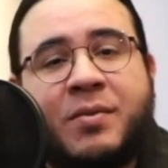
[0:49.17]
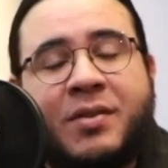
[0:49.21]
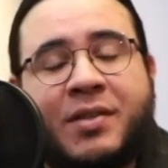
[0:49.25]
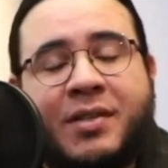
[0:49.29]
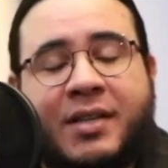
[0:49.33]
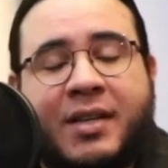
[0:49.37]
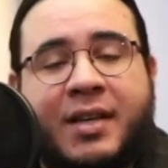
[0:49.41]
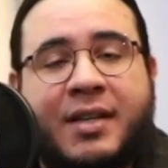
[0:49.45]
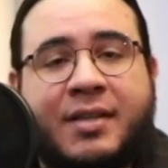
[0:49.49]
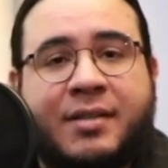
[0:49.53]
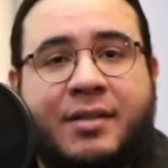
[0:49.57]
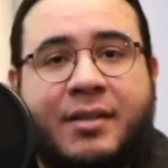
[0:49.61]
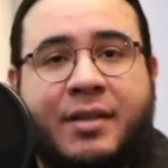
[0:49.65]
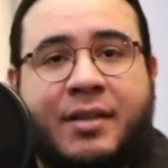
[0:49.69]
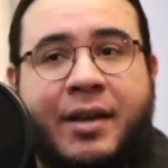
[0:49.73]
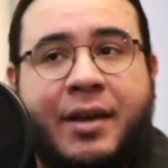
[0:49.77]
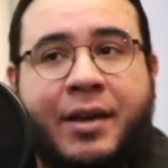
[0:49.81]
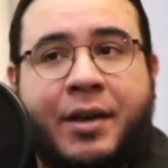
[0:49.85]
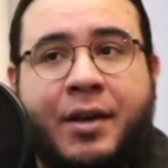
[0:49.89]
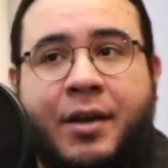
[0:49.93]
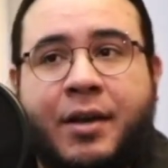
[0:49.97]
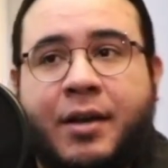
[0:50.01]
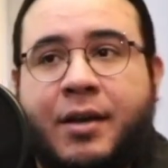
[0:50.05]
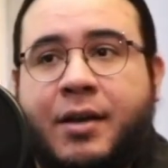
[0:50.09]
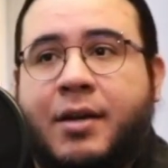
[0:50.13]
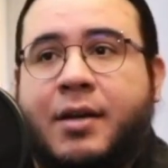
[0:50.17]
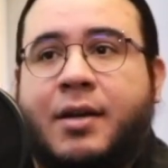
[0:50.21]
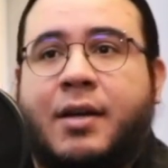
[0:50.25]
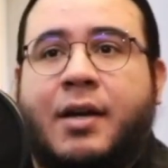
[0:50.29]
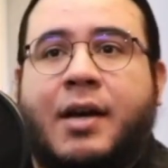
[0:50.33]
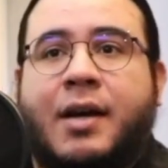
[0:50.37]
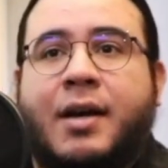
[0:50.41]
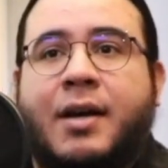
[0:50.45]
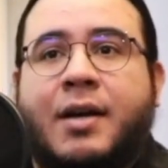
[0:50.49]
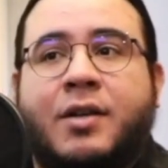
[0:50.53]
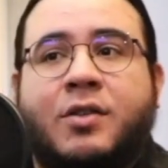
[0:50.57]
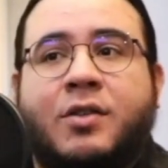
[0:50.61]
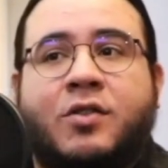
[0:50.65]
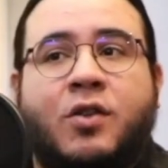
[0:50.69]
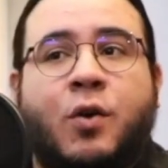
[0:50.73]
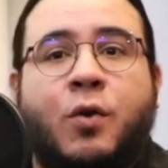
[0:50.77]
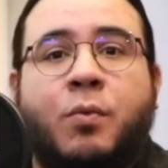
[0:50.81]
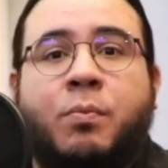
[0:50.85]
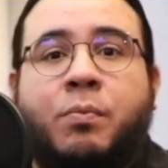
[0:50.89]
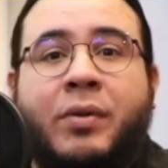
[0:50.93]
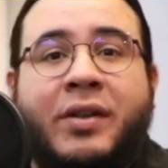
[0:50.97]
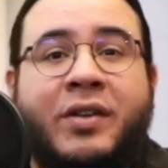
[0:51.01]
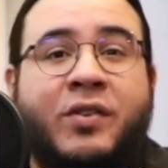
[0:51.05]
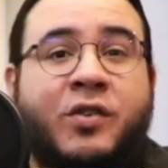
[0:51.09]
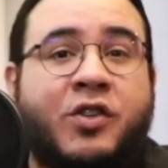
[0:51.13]
CST. So
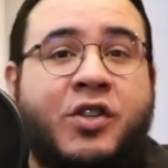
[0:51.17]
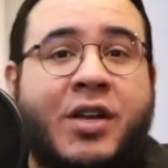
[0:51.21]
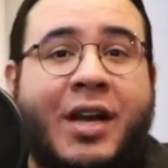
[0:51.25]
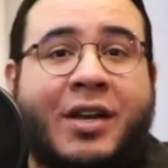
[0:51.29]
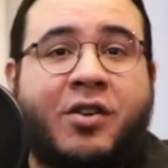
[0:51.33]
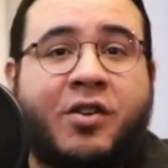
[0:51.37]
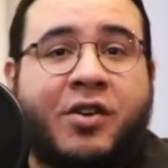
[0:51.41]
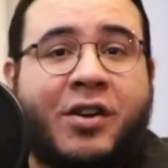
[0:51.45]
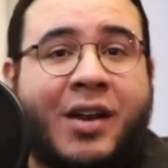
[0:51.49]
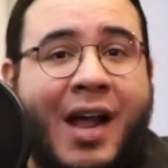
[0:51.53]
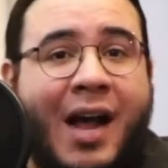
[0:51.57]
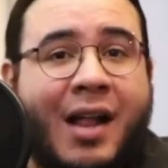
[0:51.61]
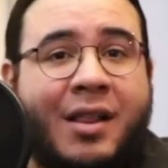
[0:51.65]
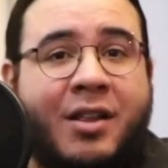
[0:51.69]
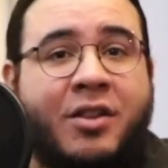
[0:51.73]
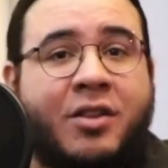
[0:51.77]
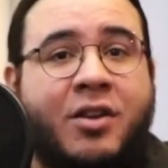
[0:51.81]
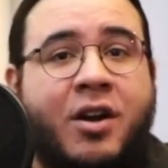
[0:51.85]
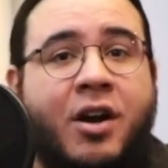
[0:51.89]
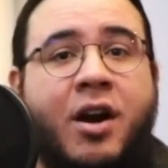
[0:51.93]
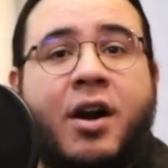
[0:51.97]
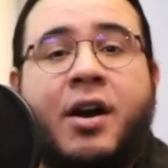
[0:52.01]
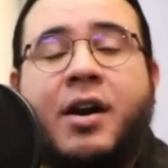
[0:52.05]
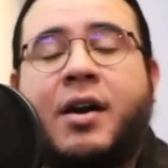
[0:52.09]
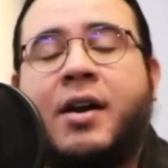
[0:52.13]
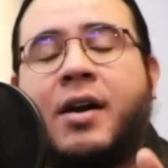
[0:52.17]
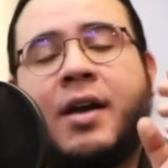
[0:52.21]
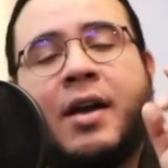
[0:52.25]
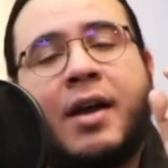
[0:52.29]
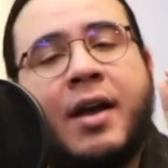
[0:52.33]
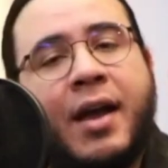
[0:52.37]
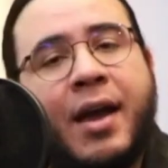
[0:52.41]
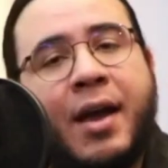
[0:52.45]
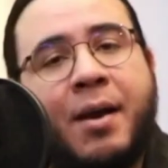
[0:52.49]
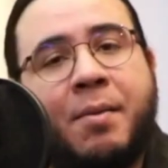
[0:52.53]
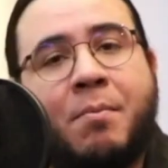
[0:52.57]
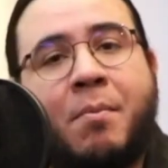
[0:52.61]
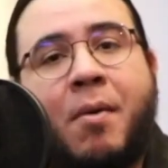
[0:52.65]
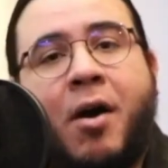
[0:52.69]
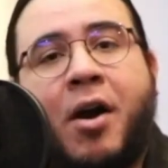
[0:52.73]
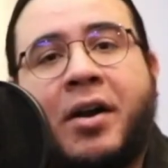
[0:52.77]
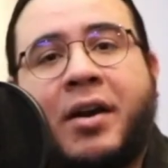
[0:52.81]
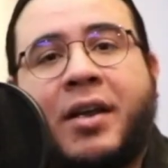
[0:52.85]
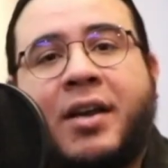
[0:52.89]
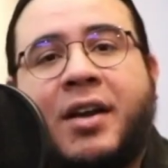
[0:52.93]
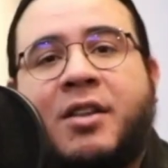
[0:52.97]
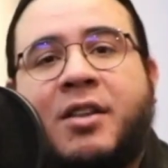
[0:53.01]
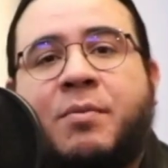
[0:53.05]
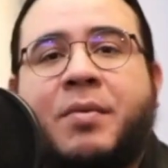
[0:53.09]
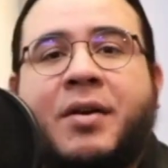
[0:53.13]
please check your calendar and
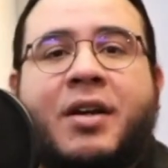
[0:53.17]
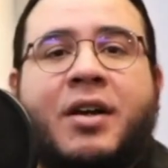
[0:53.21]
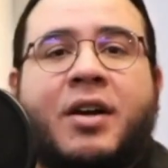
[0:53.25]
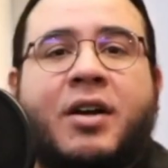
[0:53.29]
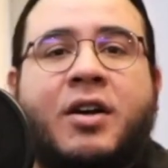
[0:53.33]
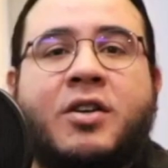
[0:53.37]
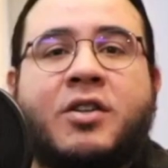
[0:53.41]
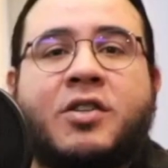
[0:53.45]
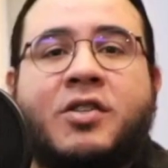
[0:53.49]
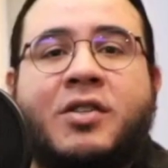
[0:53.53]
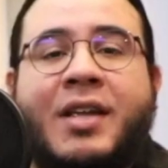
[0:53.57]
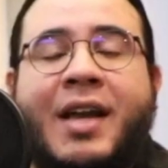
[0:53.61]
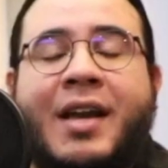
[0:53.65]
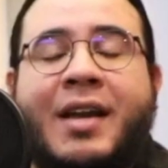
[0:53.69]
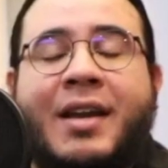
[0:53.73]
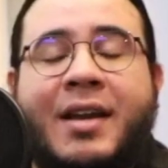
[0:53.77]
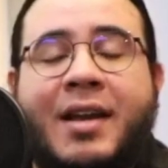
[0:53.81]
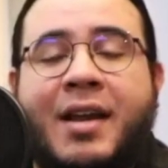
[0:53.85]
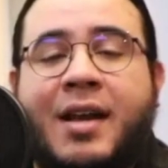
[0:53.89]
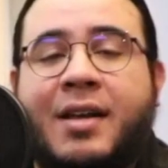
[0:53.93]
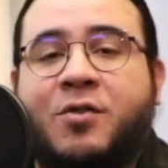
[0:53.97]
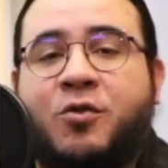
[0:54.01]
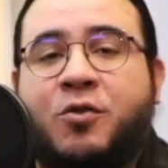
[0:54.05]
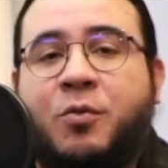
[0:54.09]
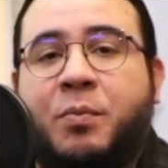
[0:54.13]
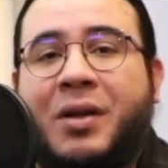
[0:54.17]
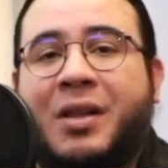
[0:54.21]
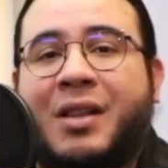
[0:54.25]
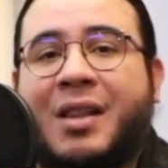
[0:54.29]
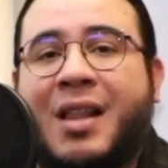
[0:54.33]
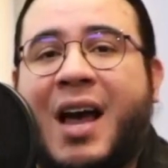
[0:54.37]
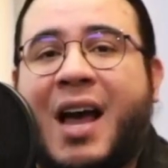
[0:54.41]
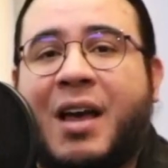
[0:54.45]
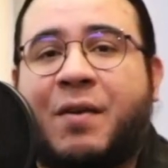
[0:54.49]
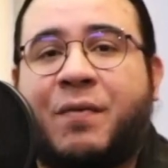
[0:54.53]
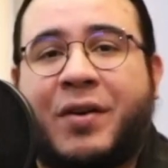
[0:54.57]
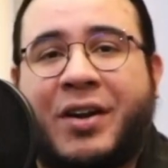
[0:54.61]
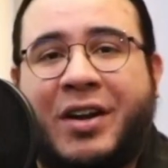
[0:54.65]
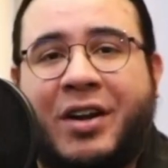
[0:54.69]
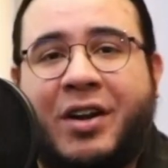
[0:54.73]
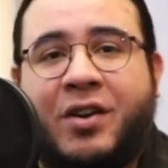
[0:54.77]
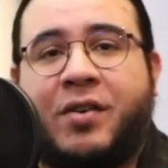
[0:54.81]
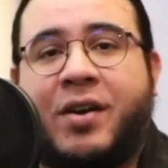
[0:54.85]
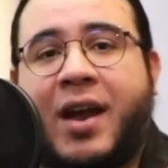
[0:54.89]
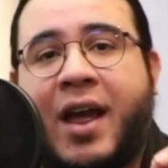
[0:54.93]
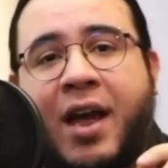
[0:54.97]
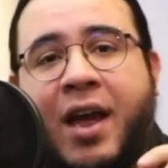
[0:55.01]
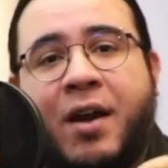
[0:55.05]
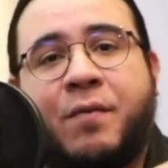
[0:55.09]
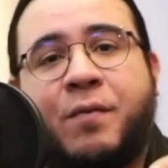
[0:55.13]
mark it, because the idea is to be live
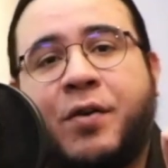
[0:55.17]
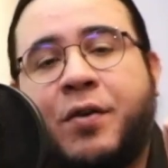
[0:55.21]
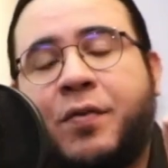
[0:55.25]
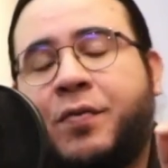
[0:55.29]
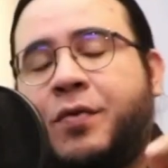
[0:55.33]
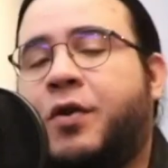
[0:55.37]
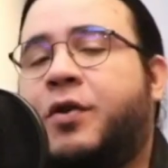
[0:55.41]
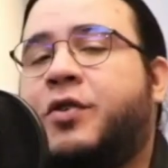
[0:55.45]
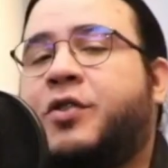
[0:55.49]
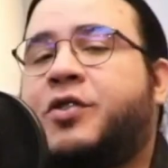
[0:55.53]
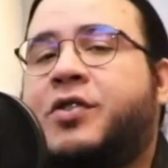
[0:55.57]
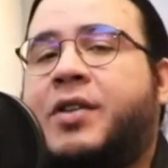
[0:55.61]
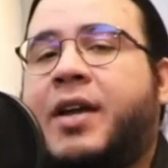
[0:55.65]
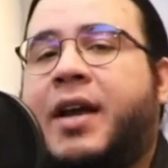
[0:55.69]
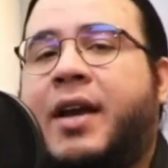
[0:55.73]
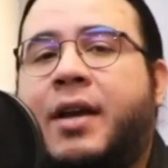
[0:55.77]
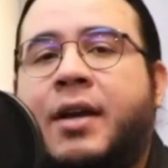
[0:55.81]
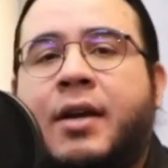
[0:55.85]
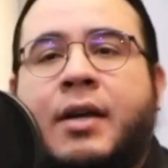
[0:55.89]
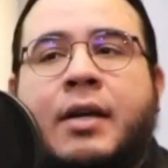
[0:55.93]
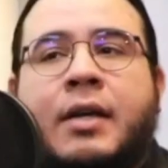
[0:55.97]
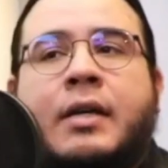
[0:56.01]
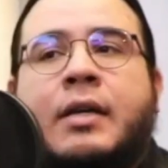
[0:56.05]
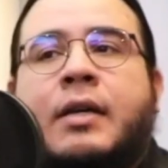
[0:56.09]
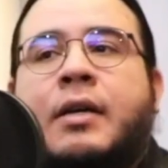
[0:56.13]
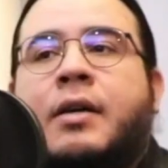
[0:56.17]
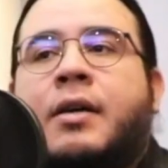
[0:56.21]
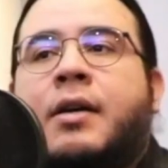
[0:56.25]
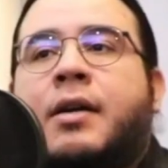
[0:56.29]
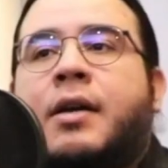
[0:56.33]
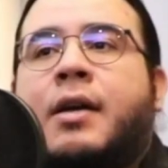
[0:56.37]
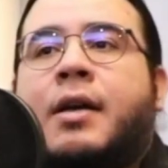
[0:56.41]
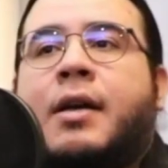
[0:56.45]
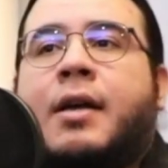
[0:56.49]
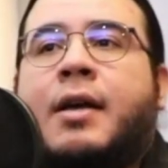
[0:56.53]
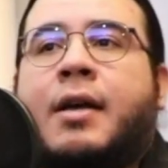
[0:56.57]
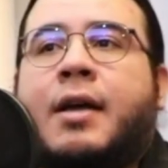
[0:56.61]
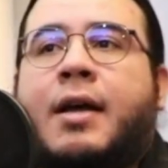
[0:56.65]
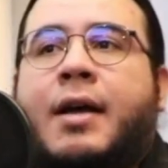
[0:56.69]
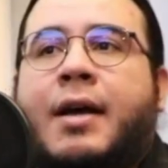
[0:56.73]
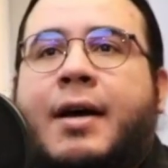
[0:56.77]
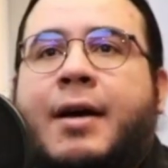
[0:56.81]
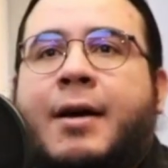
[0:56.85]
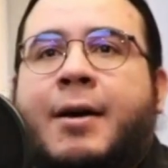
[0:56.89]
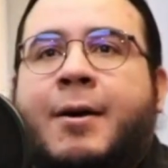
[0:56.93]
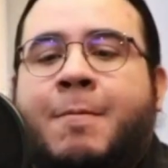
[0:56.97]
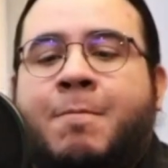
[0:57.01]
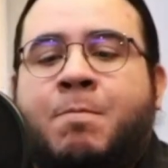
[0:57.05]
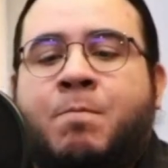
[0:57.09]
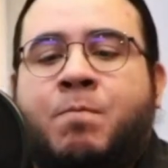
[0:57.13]
here every Thursday.
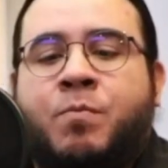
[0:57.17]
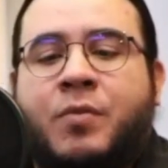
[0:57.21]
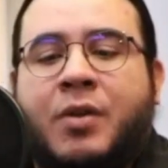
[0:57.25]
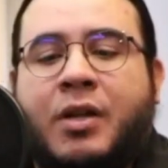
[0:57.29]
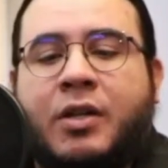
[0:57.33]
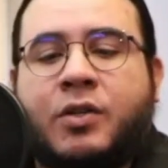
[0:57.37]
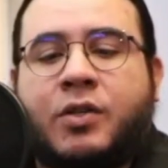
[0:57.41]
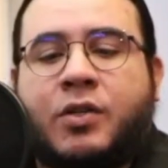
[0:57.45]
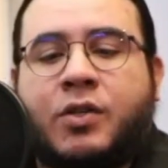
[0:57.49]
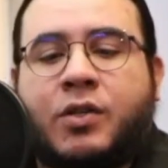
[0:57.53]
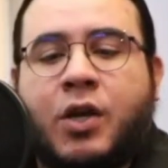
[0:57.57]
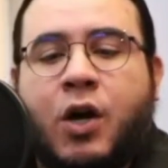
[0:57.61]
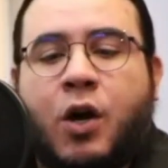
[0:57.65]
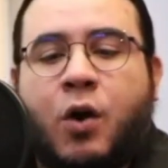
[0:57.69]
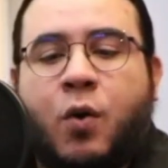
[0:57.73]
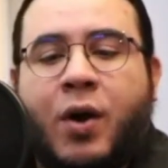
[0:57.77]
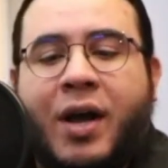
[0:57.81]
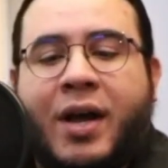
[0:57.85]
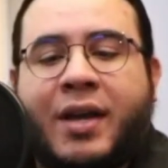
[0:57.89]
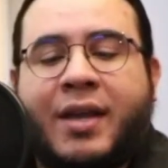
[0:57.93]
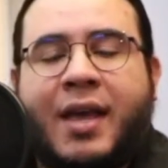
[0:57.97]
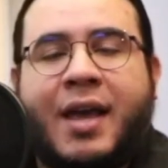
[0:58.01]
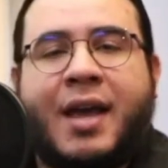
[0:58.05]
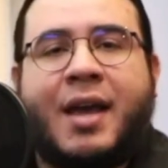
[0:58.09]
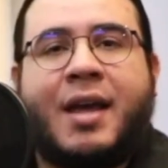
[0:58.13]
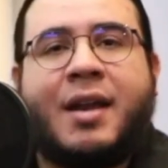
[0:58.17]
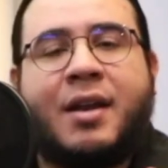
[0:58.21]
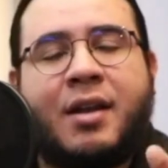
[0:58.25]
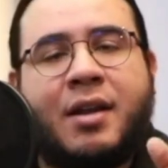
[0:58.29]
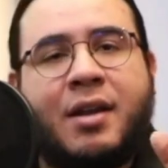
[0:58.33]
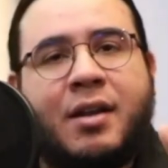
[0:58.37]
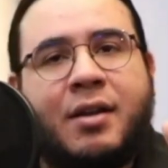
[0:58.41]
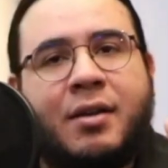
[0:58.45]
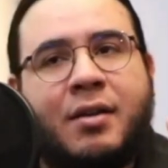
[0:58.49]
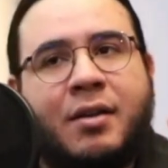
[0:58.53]
So again,